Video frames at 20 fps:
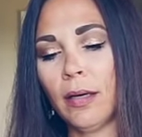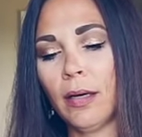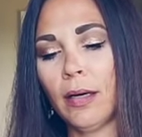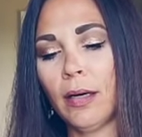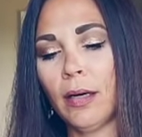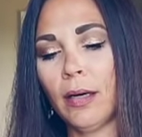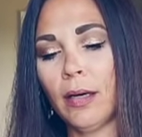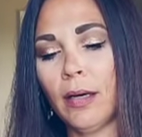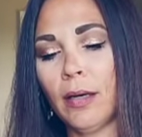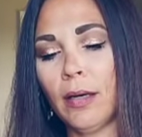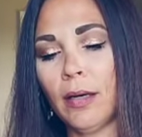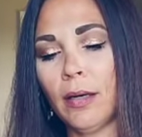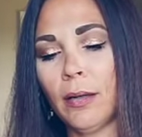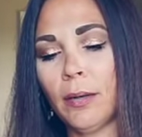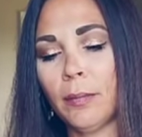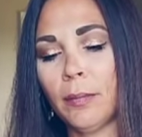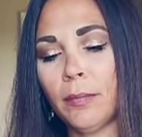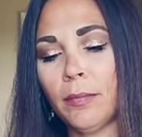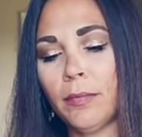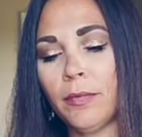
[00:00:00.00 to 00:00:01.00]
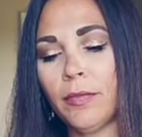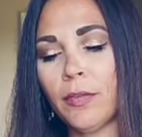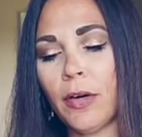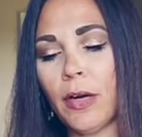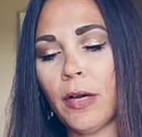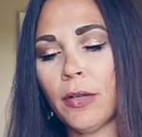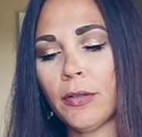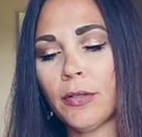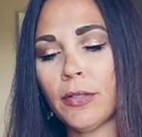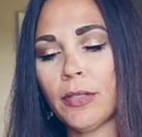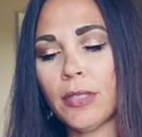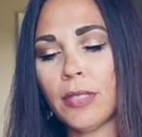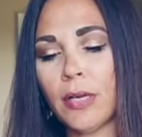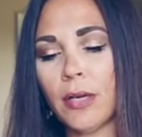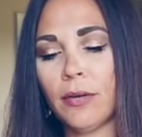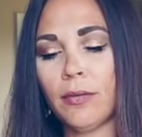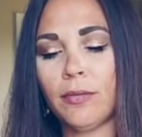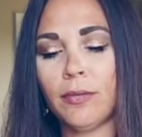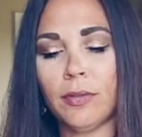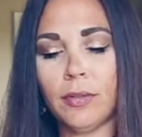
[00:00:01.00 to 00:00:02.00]
Um, for others
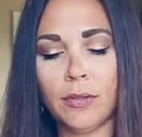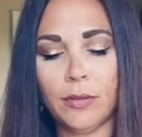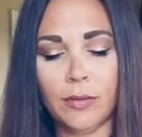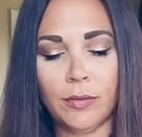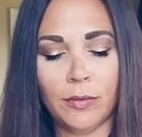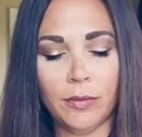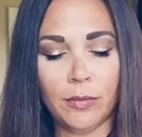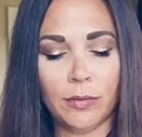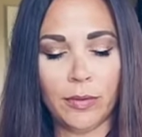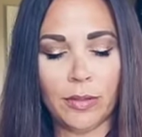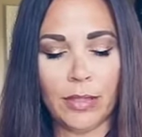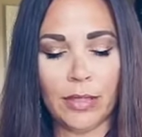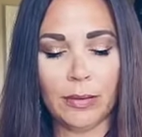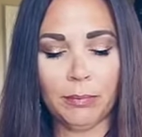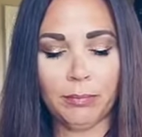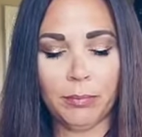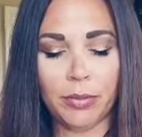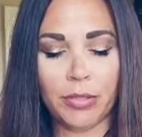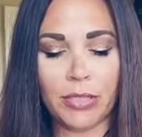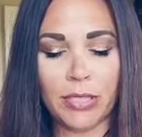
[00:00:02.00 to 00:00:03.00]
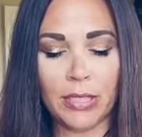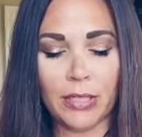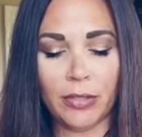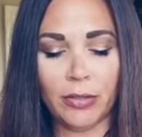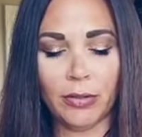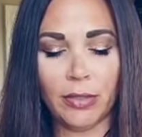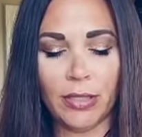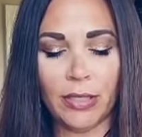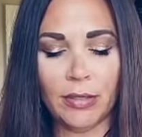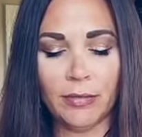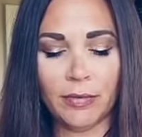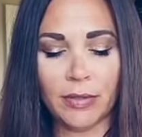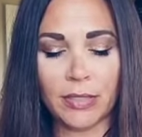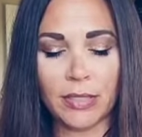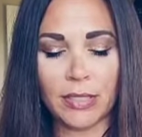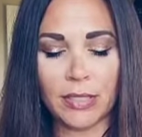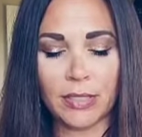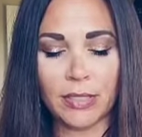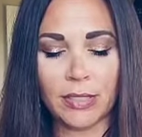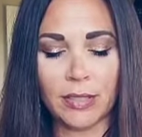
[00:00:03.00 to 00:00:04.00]
of you, particularly if
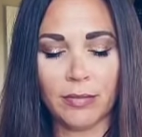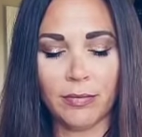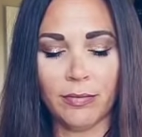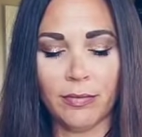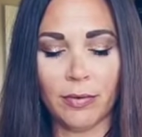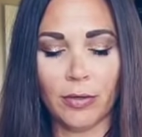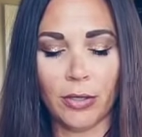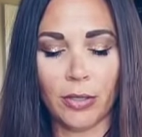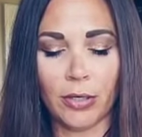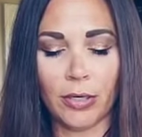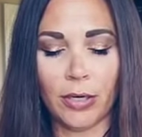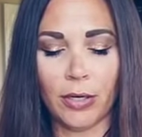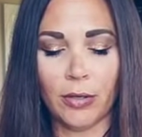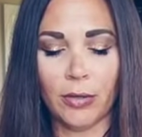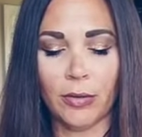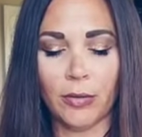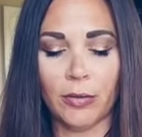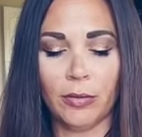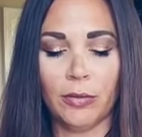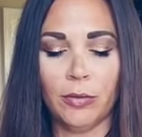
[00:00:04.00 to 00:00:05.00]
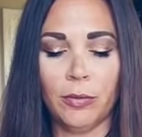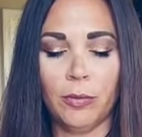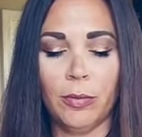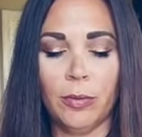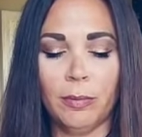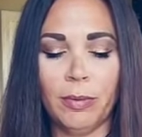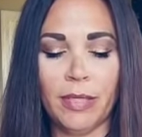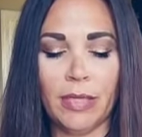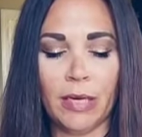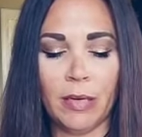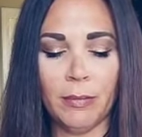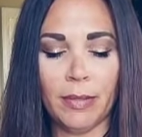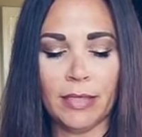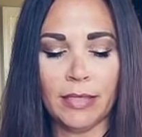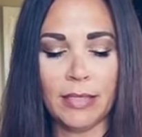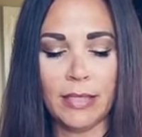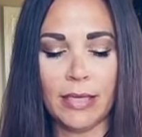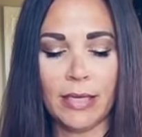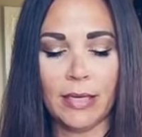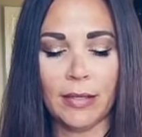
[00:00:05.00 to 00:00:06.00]
this is a Virgo, you will be
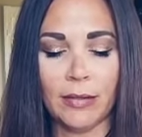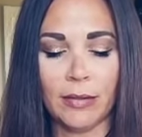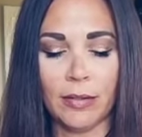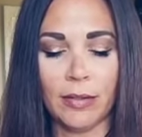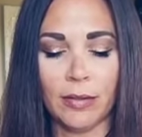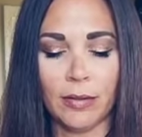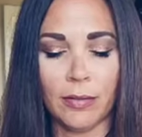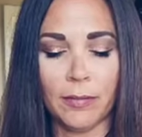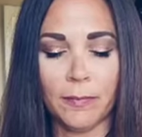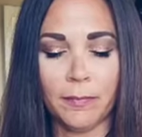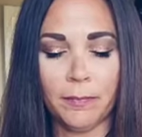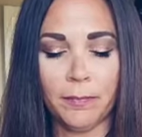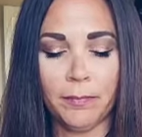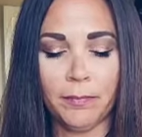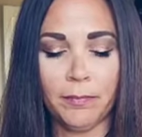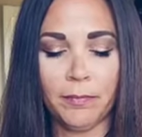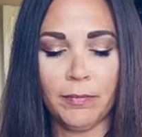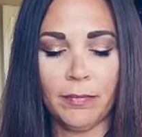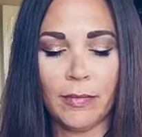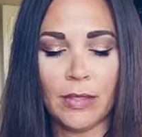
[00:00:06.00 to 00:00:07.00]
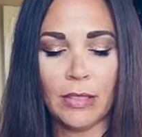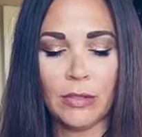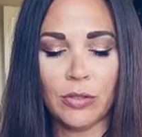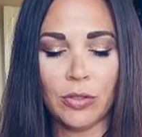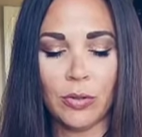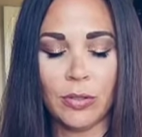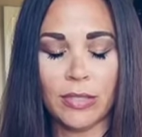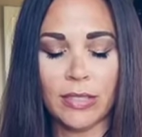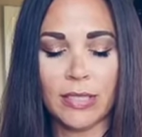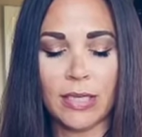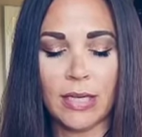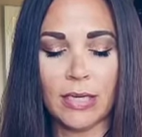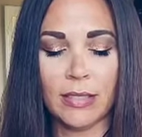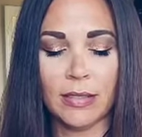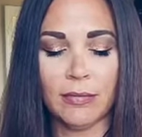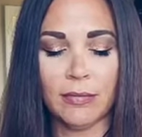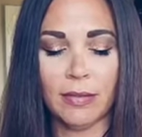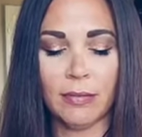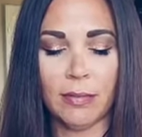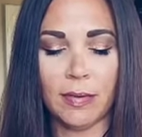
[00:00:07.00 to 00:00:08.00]
coming together towards the
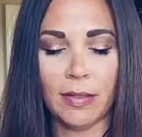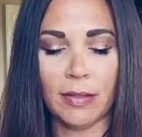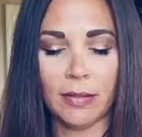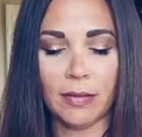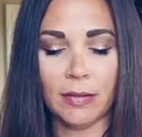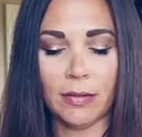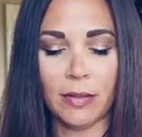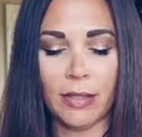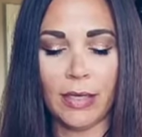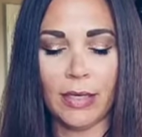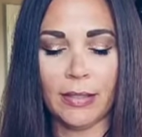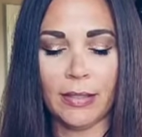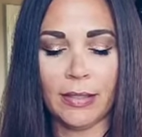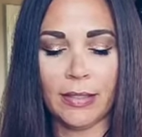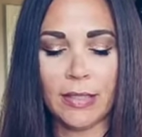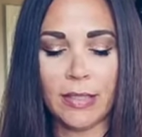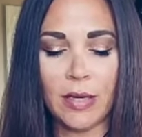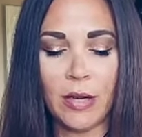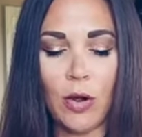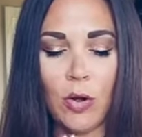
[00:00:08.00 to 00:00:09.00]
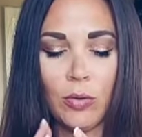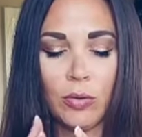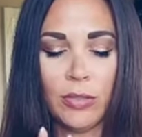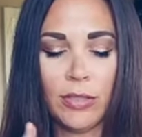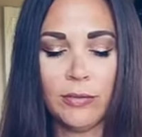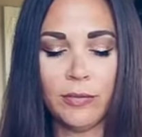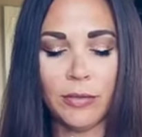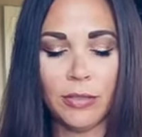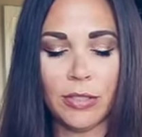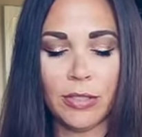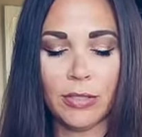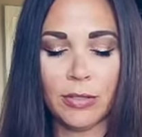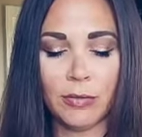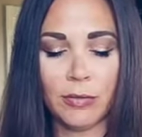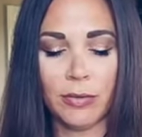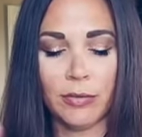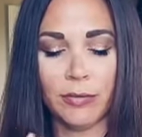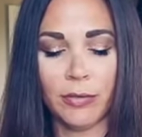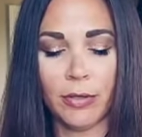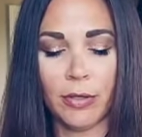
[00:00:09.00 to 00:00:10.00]
end of the month. Okay, that's only if you're dealing
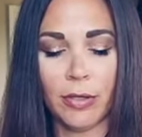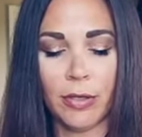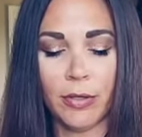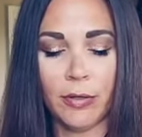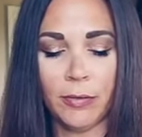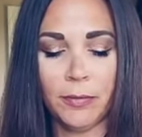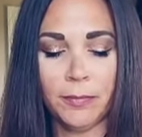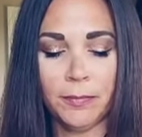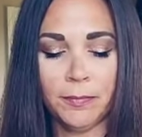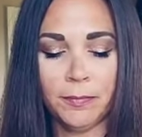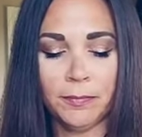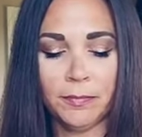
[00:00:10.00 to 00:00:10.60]
with a Virgo.